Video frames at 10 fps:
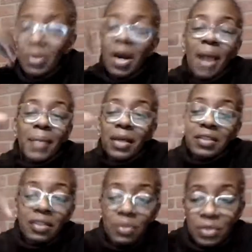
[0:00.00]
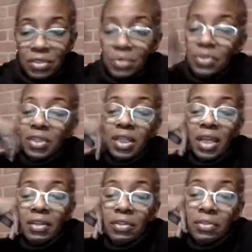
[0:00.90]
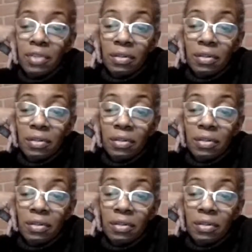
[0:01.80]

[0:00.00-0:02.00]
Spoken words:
I'm not going to tell you what to do with your kid. I know you know.